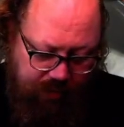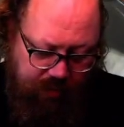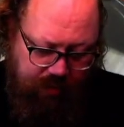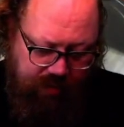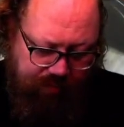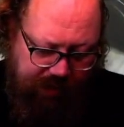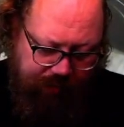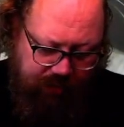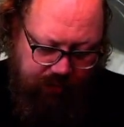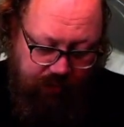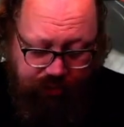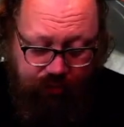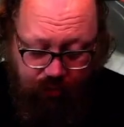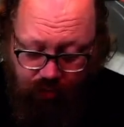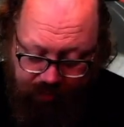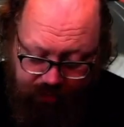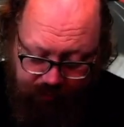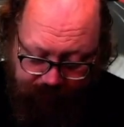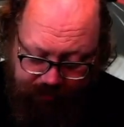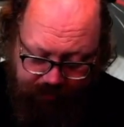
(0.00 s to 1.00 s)

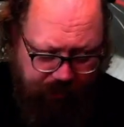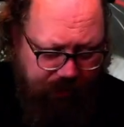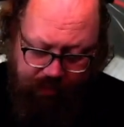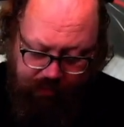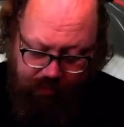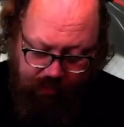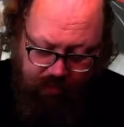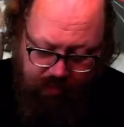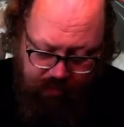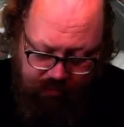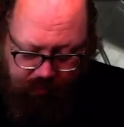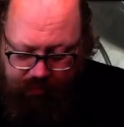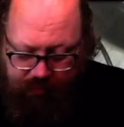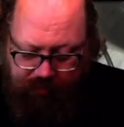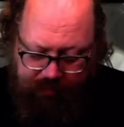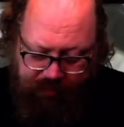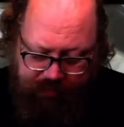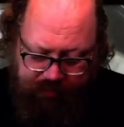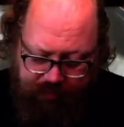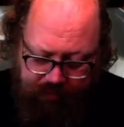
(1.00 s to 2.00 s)
126 taking
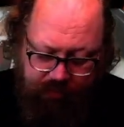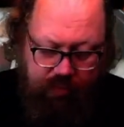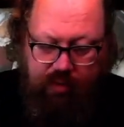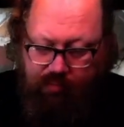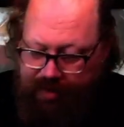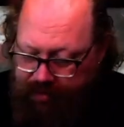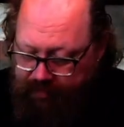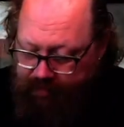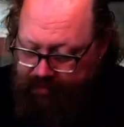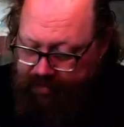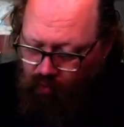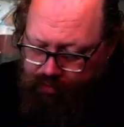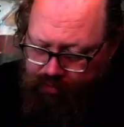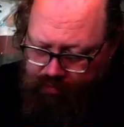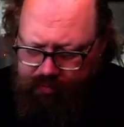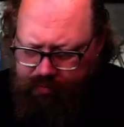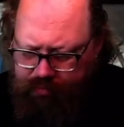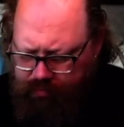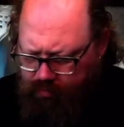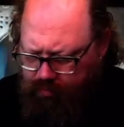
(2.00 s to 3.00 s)
off the screws
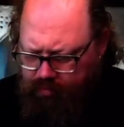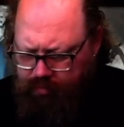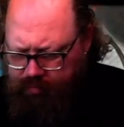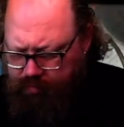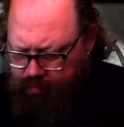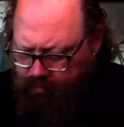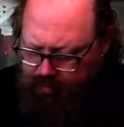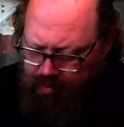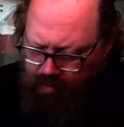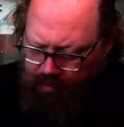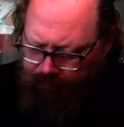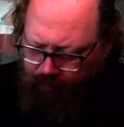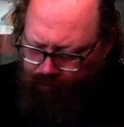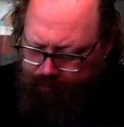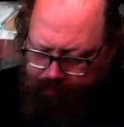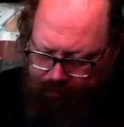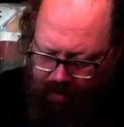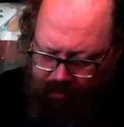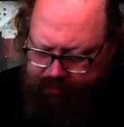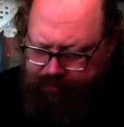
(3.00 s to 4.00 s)
there are eight screws for
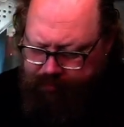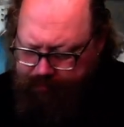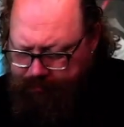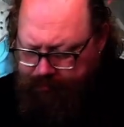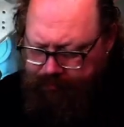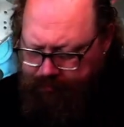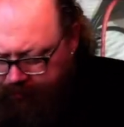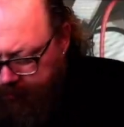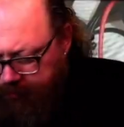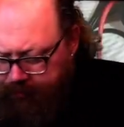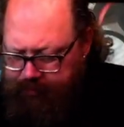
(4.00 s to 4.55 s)
the back cover